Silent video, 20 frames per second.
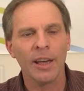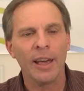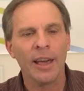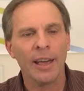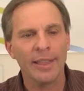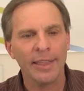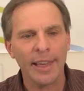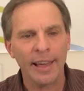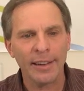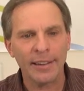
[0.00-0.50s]

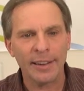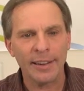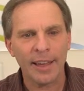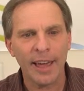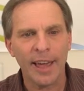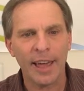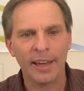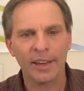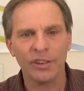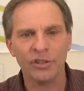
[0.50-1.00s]
And that
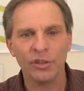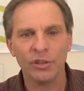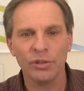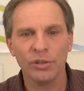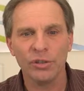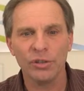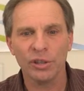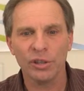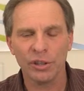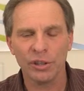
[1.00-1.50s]
tag is
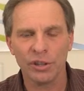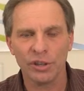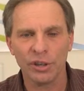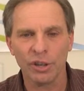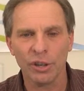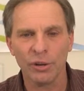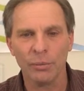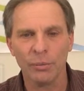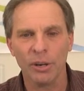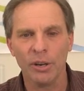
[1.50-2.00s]
used to
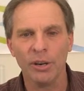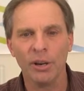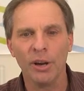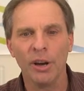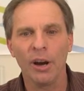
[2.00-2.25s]
determine